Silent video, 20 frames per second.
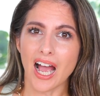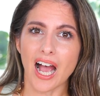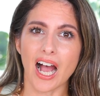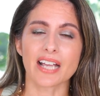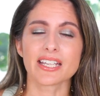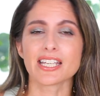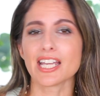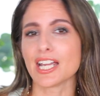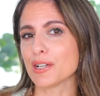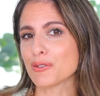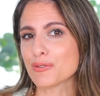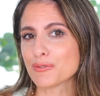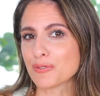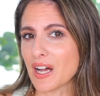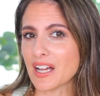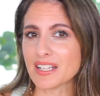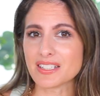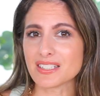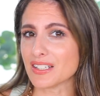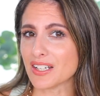I can't
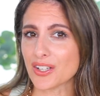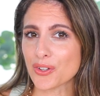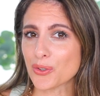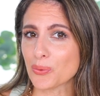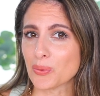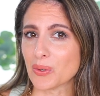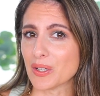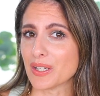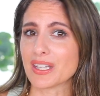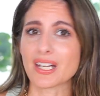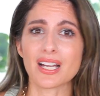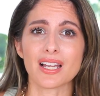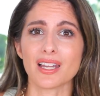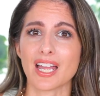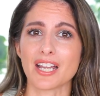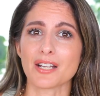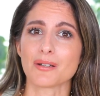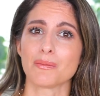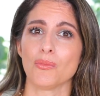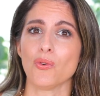find another one that I
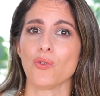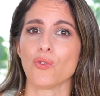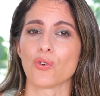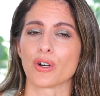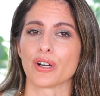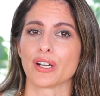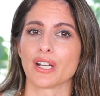like more.